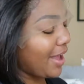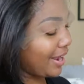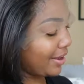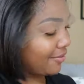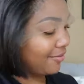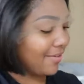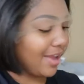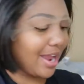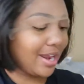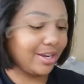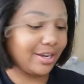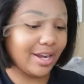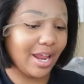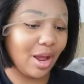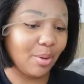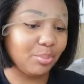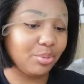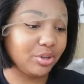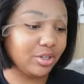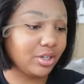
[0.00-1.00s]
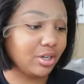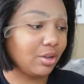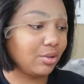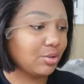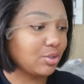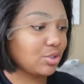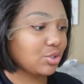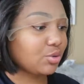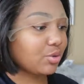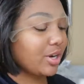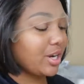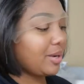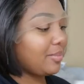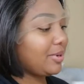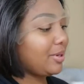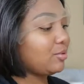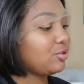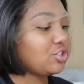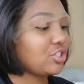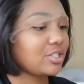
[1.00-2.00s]
I can find it, I'll put it on the screen.
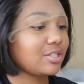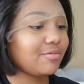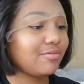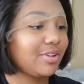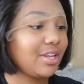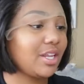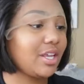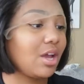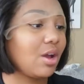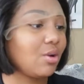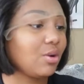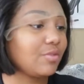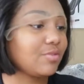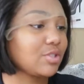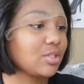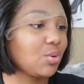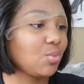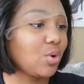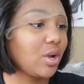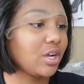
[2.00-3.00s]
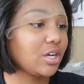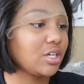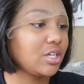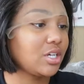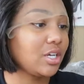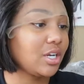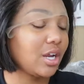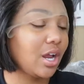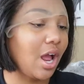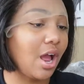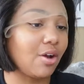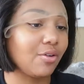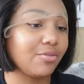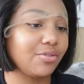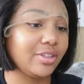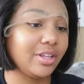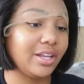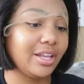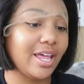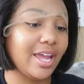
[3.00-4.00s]
But it was just a video of someone cutting off
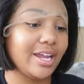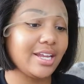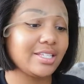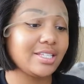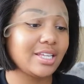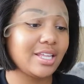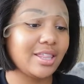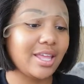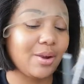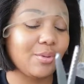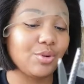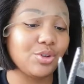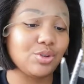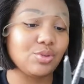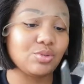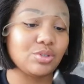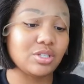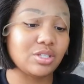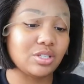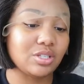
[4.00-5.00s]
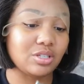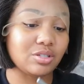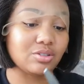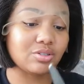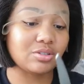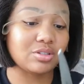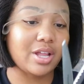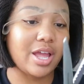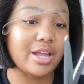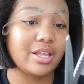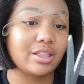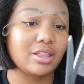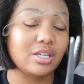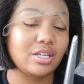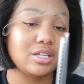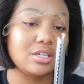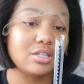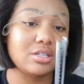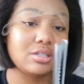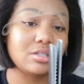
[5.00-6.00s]
the lace and they were using scissors like
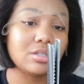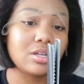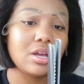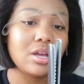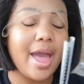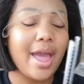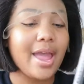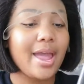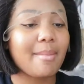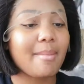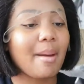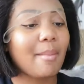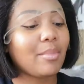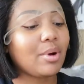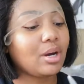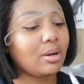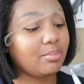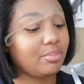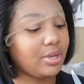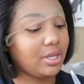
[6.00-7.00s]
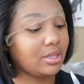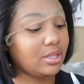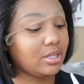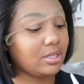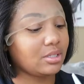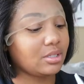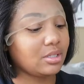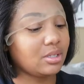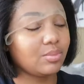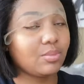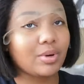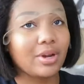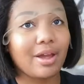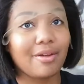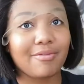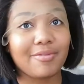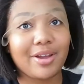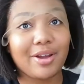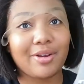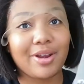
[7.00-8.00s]
these. I had my mom pick these up when
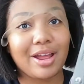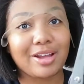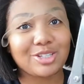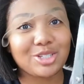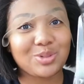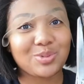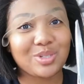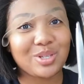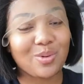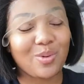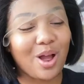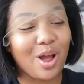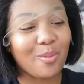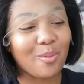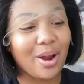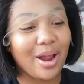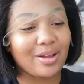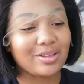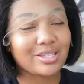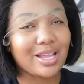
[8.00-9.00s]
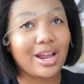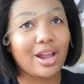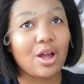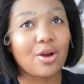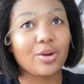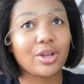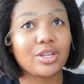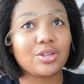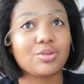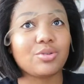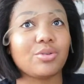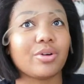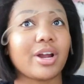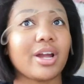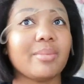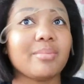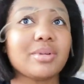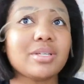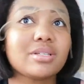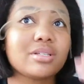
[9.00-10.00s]
I found out she was at Walmart. I was like, oh, can you
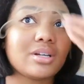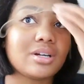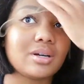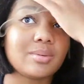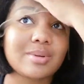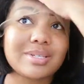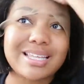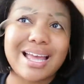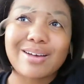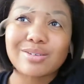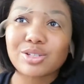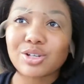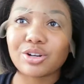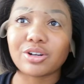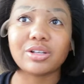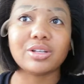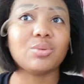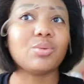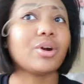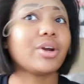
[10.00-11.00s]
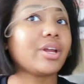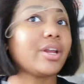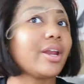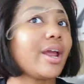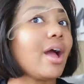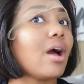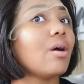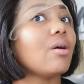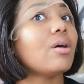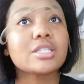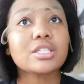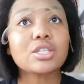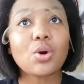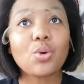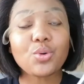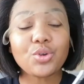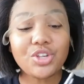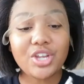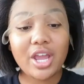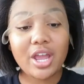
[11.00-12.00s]
grab me some? Because I was currently working out.
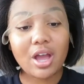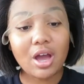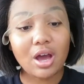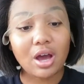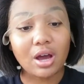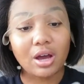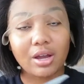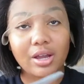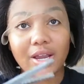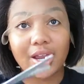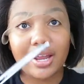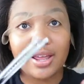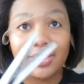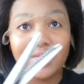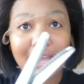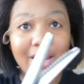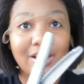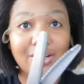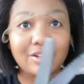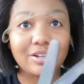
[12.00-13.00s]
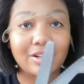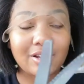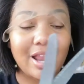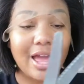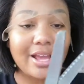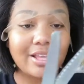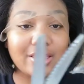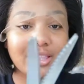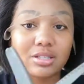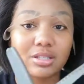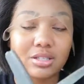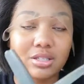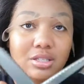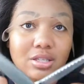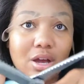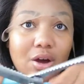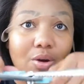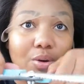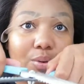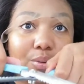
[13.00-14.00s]
So yeah, and they look like
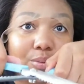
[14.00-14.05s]
this. They're